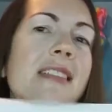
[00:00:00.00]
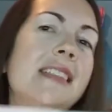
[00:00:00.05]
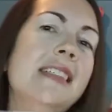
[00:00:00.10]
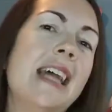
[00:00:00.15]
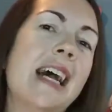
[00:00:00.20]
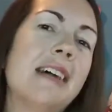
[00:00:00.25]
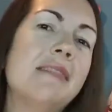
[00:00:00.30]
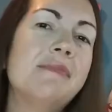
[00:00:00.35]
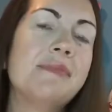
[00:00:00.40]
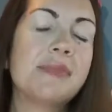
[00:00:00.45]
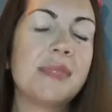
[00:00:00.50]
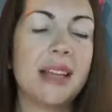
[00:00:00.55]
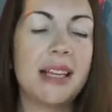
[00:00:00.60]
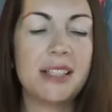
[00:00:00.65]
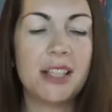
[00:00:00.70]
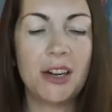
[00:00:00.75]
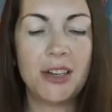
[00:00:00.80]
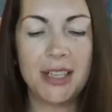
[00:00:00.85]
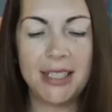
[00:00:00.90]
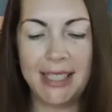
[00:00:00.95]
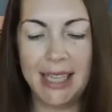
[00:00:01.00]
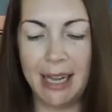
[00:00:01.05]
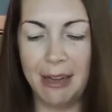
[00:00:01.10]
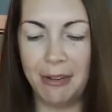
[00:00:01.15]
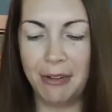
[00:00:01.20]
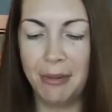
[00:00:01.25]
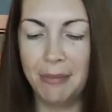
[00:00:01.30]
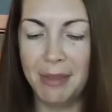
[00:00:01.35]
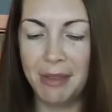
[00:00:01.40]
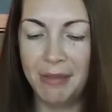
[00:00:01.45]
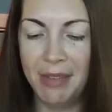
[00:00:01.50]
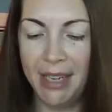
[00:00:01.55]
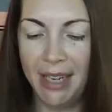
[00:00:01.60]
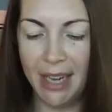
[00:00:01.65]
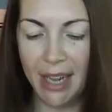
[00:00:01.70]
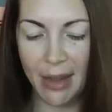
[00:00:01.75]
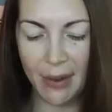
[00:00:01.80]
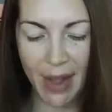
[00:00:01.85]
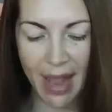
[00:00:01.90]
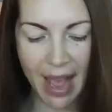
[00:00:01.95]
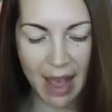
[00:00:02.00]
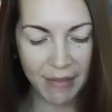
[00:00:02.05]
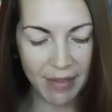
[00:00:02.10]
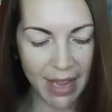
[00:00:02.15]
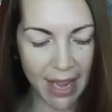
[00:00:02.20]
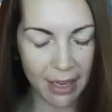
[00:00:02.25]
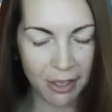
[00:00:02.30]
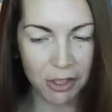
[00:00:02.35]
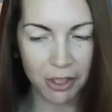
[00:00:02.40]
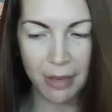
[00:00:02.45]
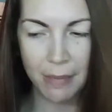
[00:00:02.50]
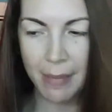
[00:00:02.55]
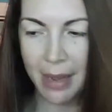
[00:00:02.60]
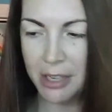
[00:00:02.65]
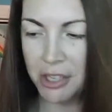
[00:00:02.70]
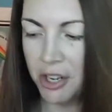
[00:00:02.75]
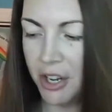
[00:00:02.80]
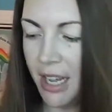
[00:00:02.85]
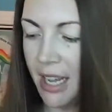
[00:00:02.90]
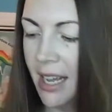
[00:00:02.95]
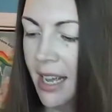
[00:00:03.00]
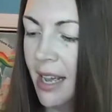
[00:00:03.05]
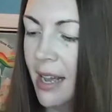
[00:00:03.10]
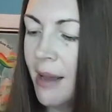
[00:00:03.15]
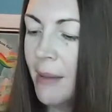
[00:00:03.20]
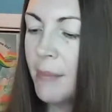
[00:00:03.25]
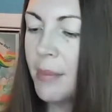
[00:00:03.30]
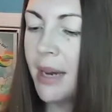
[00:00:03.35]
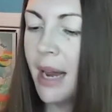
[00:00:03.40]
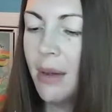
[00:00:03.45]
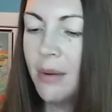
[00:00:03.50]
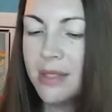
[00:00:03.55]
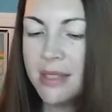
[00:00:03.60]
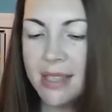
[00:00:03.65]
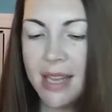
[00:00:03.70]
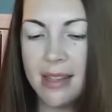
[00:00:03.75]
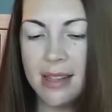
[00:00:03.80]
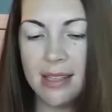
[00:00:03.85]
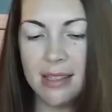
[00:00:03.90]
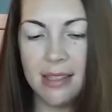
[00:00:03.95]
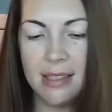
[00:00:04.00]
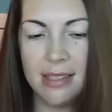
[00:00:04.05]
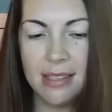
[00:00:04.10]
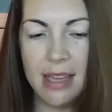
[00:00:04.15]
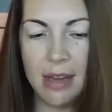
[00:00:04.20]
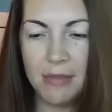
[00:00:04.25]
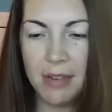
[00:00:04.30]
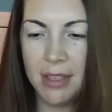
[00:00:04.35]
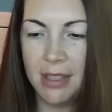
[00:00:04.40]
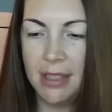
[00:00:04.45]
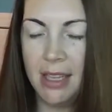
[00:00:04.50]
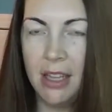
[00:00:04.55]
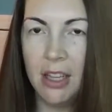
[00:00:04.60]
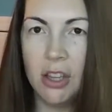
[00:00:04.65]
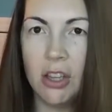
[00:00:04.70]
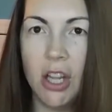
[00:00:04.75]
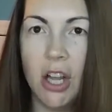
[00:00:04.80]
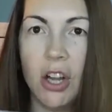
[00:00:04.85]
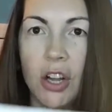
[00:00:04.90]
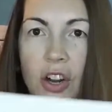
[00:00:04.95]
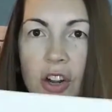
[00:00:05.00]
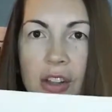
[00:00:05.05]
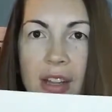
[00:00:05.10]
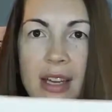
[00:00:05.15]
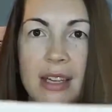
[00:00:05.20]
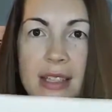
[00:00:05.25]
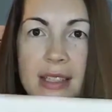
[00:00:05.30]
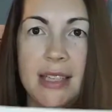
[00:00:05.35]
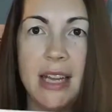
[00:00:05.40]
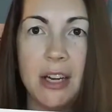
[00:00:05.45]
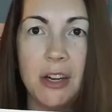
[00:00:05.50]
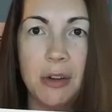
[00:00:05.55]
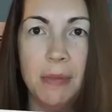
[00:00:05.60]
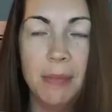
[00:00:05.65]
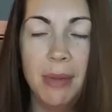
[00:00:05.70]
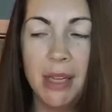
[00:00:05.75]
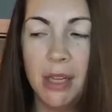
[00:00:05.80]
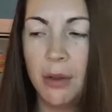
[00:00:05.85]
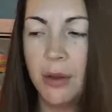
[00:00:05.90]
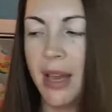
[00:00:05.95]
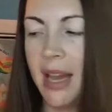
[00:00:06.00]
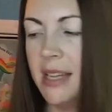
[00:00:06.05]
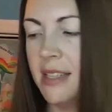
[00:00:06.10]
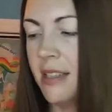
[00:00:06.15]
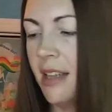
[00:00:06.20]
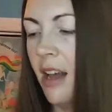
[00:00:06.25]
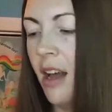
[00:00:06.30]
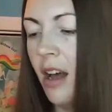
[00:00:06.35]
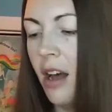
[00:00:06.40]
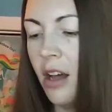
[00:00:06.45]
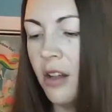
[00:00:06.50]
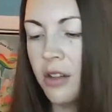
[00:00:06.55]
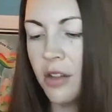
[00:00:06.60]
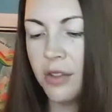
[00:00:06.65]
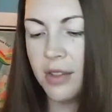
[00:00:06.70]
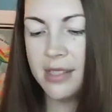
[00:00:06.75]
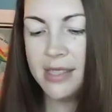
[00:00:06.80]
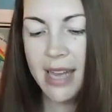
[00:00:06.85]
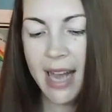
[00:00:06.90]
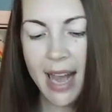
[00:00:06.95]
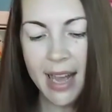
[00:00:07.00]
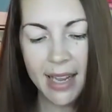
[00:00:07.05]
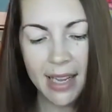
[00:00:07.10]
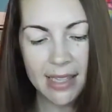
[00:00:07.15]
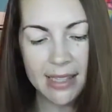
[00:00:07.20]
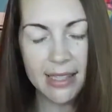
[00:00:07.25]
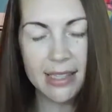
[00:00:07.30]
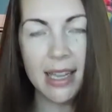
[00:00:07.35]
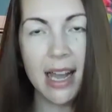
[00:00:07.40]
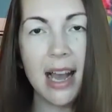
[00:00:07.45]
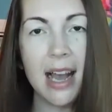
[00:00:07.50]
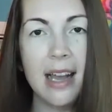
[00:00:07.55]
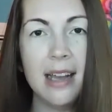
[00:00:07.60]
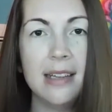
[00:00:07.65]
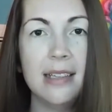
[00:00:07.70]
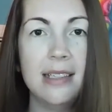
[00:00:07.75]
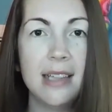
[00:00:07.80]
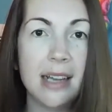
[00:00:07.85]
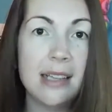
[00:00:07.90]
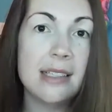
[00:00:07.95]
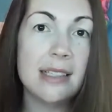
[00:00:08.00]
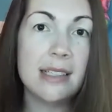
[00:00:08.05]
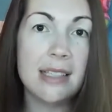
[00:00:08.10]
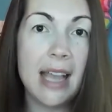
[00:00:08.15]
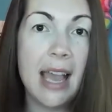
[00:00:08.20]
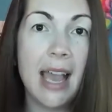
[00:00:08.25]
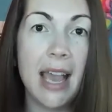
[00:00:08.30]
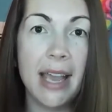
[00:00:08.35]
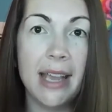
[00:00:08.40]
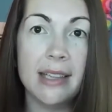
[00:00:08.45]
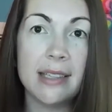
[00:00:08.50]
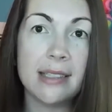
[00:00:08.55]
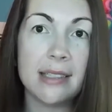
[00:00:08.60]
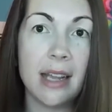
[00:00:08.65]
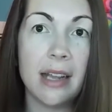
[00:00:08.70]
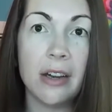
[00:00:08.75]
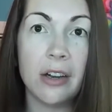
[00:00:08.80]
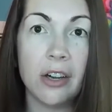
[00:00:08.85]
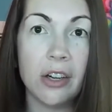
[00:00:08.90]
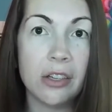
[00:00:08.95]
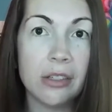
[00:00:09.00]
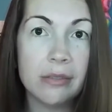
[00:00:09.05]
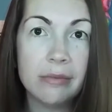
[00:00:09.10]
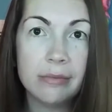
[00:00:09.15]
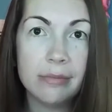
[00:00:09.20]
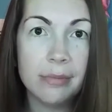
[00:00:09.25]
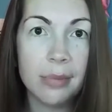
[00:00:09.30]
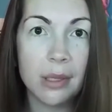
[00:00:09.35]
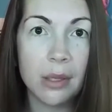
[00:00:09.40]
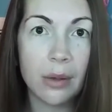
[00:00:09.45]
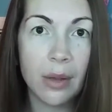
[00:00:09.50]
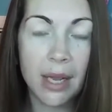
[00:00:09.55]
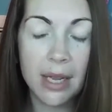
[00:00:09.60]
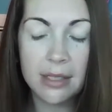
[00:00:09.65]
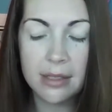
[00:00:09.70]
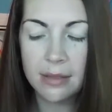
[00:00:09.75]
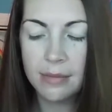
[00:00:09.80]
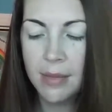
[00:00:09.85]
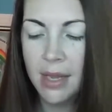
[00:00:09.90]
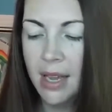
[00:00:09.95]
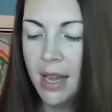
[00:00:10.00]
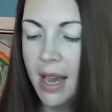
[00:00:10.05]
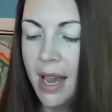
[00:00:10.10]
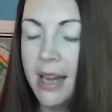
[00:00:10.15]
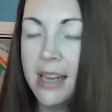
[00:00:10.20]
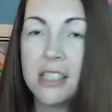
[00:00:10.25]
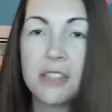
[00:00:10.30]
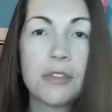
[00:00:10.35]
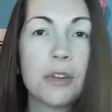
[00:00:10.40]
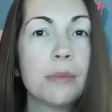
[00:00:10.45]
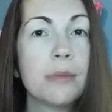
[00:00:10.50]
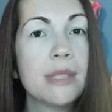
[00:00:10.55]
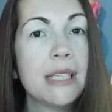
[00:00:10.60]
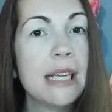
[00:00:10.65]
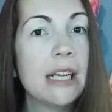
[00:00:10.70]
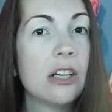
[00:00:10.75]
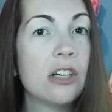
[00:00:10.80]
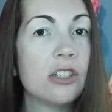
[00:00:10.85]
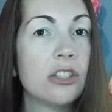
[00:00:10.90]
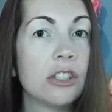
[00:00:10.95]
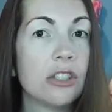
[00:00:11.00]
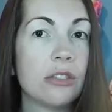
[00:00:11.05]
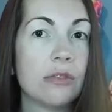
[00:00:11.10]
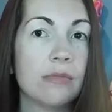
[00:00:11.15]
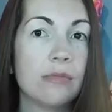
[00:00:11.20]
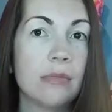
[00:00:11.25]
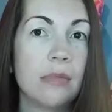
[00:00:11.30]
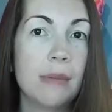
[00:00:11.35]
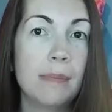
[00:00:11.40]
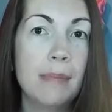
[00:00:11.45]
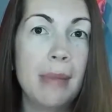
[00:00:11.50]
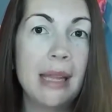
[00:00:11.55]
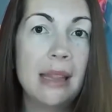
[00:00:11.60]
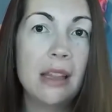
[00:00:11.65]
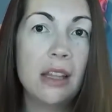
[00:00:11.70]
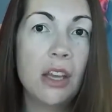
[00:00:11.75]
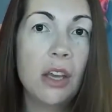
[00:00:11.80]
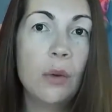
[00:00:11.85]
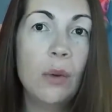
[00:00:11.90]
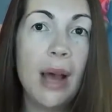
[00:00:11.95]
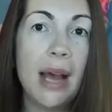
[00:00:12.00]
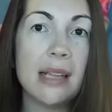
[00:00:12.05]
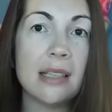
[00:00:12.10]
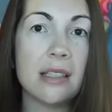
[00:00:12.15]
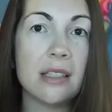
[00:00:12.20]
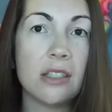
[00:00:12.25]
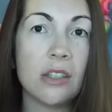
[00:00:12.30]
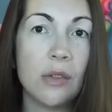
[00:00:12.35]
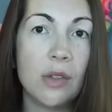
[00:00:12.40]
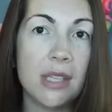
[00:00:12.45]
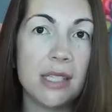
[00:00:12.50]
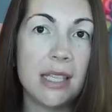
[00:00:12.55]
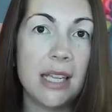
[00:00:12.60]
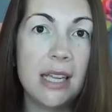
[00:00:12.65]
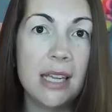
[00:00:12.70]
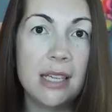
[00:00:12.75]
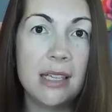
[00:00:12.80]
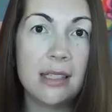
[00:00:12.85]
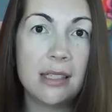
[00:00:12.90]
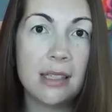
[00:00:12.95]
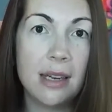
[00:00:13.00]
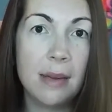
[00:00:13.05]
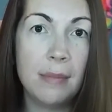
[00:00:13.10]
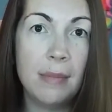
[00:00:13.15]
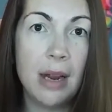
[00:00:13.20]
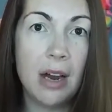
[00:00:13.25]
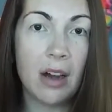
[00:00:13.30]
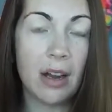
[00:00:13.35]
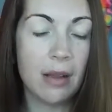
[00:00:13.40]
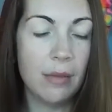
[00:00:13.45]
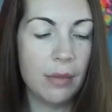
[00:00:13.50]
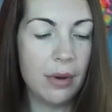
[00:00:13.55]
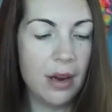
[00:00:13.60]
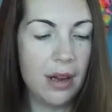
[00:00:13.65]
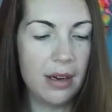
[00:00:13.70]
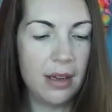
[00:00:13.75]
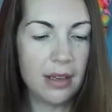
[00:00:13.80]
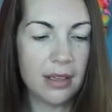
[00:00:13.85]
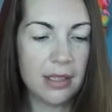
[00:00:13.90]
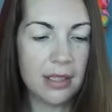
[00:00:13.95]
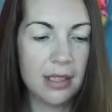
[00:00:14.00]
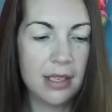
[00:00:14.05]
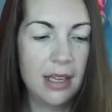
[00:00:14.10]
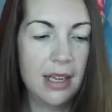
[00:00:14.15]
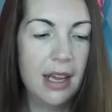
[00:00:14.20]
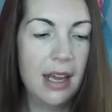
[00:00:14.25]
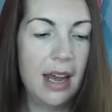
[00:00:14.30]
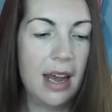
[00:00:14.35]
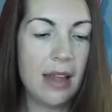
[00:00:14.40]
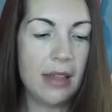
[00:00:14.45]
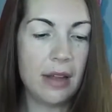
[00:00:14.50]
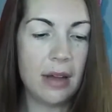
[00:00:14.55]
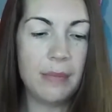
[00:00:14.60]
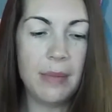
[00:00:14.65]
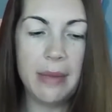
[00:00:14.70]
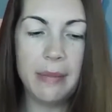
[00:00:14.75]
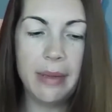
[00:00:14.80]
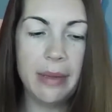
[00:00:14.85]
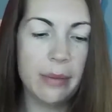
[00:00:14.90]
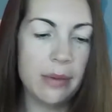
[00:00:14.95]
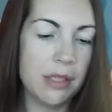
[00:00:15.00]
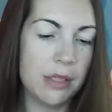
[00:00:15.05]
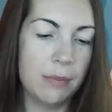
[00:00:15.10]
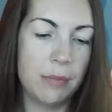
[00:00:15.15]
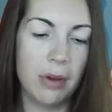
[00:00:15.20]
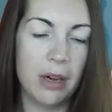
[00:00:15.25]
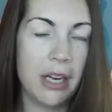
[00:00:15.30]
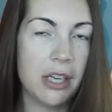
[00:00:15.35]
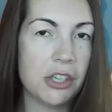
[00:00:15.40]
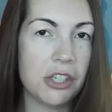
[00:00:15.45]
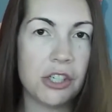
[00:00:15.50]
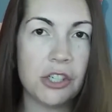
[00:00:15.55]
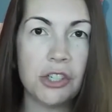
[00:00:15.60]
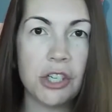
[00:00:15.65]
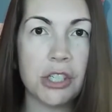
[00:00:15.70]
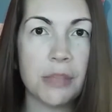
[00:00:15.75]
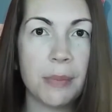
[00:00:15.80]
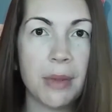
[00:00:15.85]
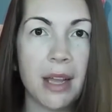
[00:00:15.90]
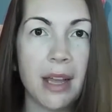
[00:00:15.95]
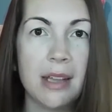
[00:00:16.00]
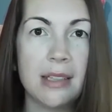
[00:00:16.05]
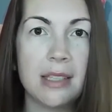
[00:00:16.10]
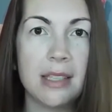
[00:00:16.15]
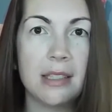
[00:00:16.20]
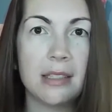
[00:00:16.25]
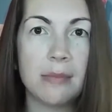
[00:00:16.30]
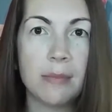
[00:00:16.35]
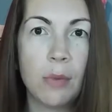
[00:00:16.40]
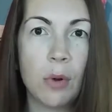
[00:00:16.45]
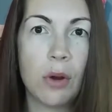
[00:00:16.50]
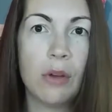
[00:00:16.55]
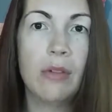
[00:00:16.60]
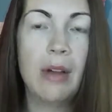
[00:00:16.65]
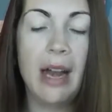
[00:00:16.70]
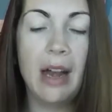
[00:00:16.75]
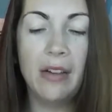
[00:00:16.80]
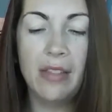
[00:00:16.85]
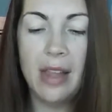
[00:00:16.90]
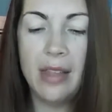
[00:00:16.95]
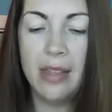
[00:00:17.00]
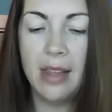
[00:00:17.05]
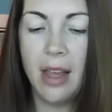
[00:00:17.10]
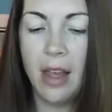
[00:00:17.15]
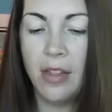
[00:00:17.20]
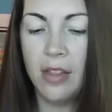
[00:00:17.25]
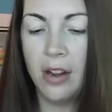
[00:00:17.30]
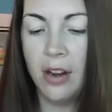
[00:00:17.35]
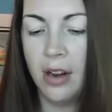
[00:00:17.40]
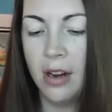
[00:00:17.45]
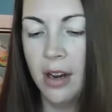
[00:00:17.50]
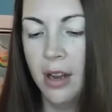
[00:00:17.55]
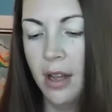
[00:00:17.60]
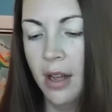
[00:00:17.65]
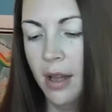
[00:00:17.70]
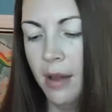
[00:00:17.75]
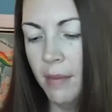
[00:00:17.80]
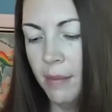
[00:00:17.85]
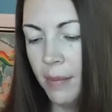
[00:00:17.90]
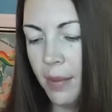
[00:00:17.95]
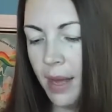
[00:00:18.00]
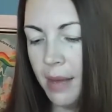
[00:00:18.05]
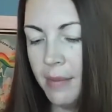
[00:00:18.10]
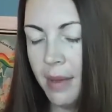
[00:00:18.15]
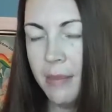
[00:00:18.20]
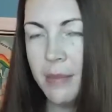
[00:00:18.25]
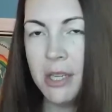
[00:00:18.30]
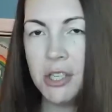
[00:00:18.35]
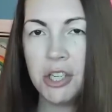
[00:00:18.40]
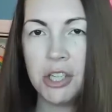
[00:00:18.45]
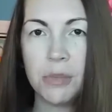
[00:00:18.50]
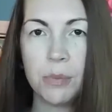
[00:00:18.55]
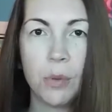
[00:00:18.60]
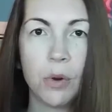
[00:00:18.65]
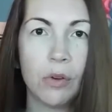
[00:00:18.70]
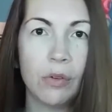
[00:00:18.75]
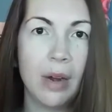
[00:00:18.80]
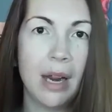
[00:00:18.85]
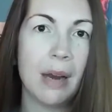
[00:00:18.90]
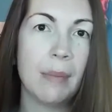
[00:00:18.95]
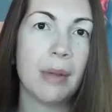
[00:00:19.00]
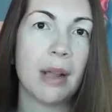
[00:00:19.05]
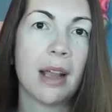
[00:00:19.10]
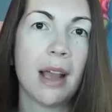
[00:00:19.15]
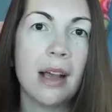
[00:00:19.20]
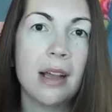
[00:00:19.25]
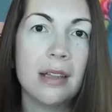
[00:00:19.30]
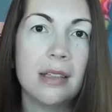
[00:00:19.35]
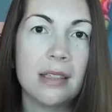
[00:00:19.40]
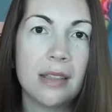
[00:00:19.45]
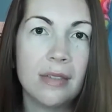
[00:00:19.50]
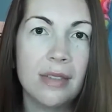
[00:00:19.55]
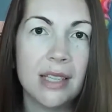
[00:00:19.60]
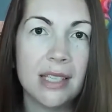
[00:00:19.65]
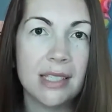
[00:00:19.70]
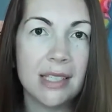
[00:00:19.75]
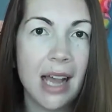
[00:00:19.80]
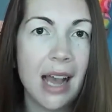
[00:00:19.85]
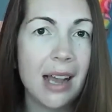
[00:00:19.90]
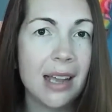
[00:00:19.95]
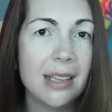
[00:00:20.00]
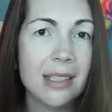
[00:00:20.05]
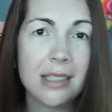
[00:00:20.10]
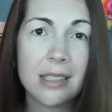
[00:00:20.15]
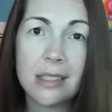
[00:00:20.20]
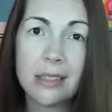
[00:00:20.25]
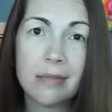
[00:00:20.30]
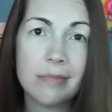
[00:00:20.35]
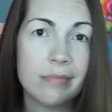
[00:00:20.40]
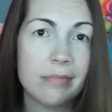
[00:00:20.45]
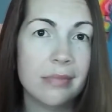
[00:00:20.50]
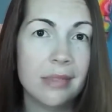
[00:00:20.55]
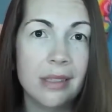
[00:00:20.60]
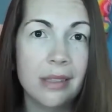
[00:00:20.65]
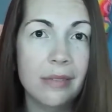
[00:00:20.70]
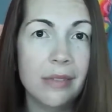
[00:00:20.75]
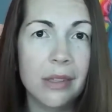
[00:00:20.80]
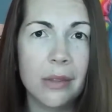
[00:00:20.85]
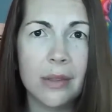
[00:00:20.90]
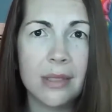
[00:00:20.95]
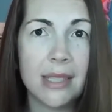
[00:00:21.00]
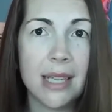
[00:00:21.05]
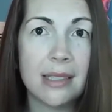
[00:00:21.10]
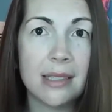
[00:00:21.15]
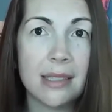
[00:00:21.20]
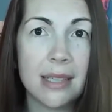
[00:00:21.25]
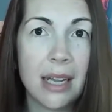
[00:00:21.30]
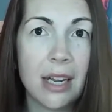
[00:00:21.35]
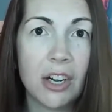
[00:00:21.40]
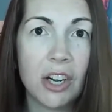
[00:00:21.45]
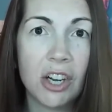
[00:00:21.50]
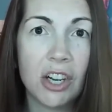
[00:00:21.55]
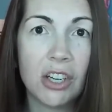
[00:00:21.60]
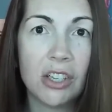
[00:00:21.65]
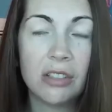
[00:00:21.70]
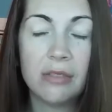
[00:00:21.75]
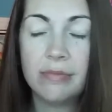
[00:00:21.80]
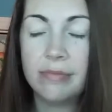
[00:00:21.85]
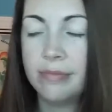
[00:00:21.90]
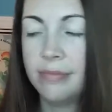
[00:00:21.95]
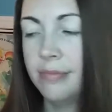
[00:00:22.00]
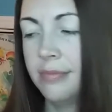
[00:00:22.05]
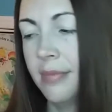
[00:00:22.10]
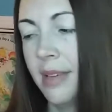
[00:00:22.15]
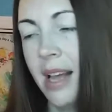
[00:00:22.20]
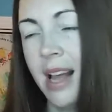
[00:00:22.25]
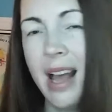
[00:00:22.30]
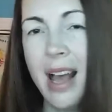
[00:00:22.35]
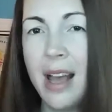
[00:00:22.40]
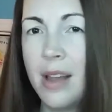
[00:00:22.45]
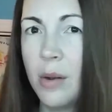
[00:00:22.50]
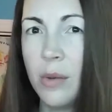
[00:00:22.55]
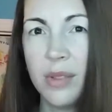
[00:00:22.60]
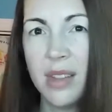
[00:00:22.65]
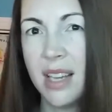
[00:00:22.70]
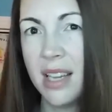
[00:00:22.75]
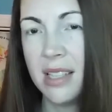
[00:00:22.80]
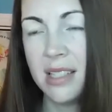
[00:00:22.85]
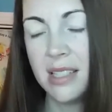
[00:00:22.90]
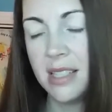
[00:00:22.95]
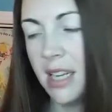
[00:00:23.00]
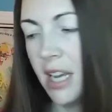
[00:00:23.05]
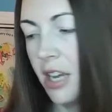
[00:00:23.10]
yeah. It's hard to tell from the video, I haven't actually measured it, but I would say this is definitely longer than a standard pillowcase, although the tag inside does say standard pillowcase. And it's from Sears, made in the US, so this is an American product. I thought maybe it was British just because it's more rare than the other, but maybe it's just more rare because of the size, even though it says standard. I don't think it's